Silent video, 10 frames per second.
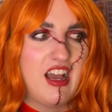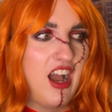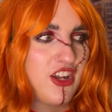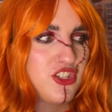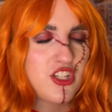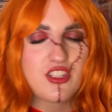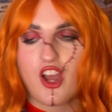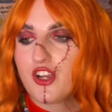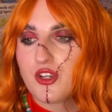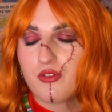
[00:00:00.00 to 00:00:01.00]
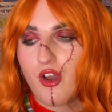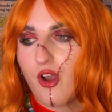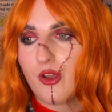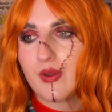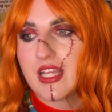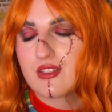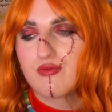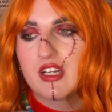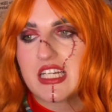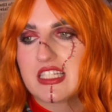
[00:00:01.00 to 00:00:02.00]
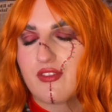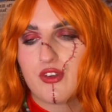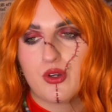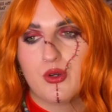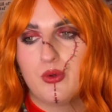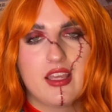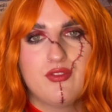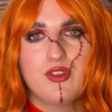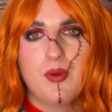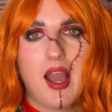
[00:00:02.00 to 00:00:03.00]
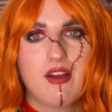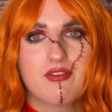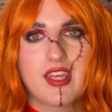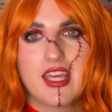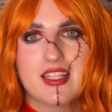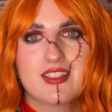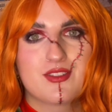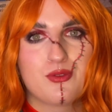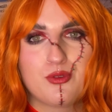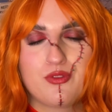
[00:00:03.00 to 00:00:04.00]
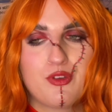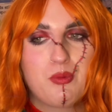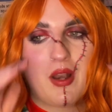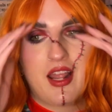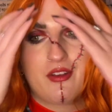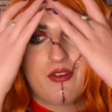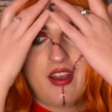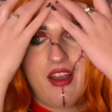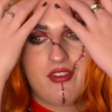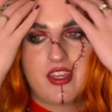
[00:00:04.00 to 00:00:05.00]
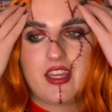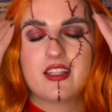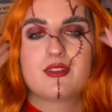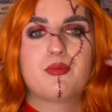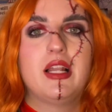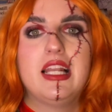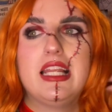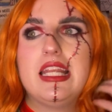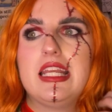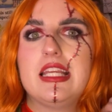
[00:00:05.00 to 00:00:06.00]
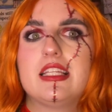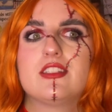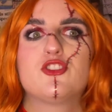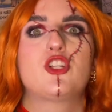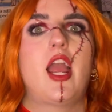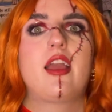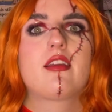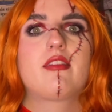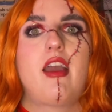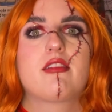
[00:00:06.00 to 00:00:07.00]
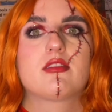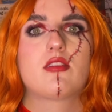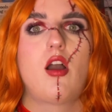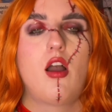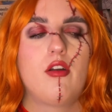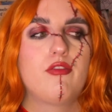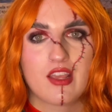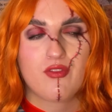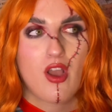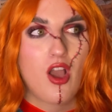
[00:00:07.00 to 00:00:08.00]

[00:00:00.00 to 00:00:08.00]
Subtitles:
I don't know. It's really difficult. If you have kids or if you're planning on having kids, please check their stuff.